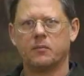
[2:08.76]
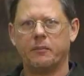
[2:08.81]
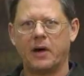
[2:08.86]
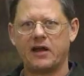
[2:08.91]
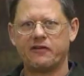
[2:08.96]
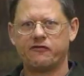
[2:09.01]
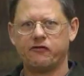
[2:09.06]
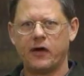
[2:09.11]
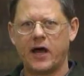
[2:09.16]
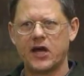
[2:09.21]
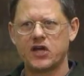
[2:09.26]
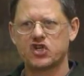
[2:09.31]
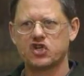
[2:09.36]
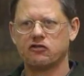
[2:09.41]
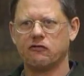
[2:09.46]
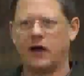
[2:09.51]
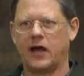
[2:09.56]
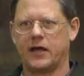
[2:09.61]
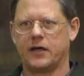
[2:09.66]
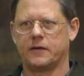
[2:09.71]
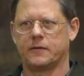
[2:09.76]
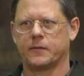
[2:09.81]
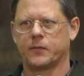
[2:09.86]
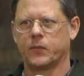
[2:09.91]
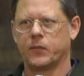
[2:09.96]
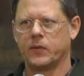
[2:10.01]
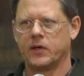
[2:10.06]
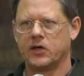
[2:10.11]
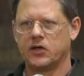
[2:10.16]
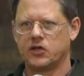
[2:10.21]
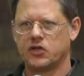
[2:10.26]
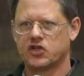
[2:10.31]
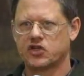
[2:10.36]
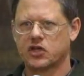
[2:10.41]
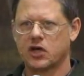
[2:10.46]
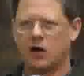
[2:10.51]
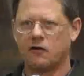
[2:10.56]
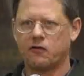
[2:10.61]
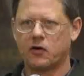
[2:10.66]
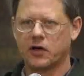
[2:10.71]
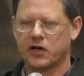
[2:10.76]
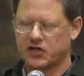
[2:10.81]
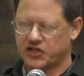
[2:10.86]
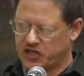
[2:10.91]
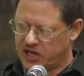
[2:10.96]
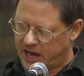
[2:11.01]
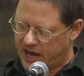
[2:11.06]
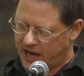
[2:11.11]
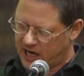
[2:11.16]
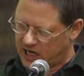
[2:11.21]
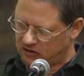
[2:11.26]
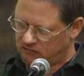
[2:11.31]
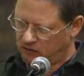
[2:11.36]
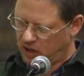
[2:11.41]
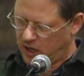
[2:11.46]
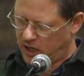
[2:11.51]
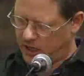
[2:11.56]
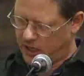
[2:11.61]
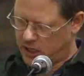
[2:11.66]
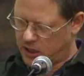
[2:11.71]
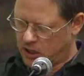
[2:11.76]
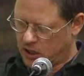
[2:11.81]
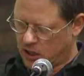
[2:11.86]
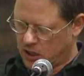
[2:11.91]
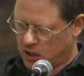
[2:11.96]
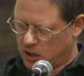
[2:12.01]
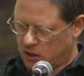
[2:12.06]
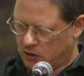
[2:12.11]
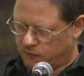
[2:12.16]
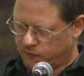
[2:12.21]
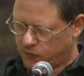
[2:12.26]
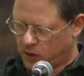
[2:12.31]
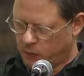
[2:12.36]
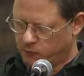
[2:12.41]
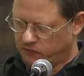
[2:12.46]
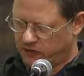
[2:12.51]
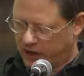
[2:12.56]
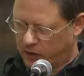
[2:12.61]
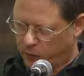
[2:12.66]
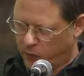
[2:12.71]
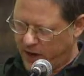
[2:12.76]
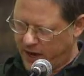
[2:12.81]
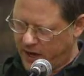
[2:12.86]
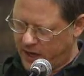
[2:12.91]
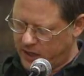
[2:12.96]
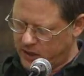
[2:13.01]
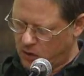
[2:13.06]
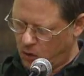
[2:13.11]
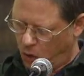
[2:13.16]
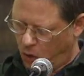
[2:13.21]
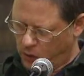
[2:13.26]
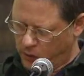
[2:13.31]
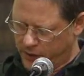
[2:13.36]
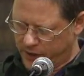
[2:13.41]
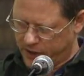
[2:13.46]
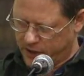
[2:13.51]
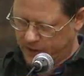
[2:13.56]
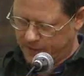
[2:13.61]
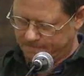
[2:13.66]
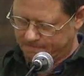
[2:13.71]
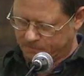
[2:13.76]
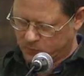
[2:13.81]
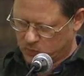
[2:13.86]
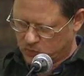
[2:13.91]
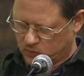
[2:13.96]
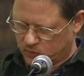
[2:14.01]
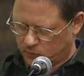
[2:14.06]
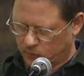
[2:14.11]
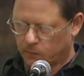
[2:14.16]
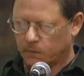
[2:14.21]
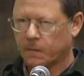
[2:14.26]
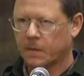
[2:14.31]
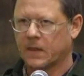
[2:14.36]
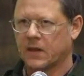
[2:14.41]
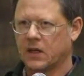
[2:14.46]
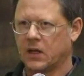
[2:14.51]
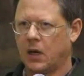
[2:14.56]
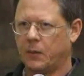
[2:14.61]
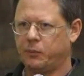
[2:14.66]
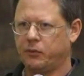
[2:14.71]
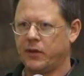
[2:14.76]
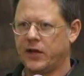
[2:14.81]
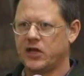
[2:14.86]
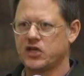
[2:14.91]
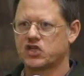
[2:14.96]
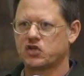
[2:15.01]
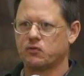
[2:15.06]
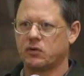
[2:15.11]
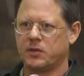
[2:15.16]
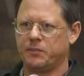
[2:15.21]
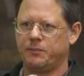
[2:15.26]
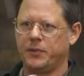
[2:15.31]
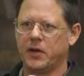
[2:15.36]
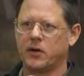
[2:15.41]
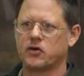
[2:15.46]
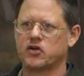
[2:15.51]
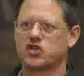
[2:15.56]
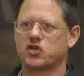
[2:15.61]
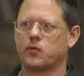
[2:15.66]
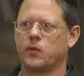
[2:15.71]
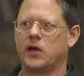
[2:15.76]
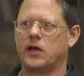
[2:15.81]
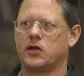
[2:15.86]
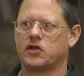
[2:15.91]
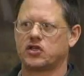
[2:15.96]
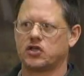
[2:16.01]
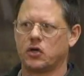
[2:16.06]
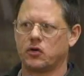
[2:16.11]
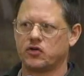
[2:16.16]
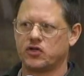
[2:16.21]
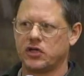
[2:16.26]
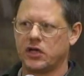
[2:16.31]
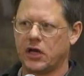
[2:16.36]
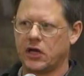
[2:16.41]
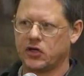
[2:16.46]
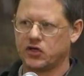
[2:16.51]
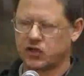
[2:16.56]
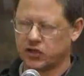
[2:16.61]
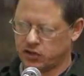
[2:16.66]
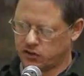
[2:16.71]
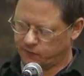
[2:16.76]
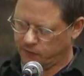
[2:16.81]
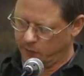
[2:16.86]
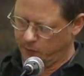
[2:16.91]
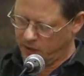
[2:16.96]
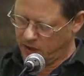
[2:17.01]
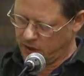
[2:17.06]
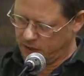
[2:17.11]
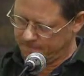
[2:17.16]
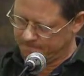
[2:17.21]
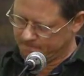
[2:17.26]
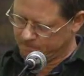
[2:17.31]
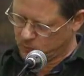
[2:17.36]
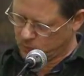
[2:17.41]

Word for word: My flashlight discovered a tagline from La Grande, Oregon, a place with bittersweet associations for me.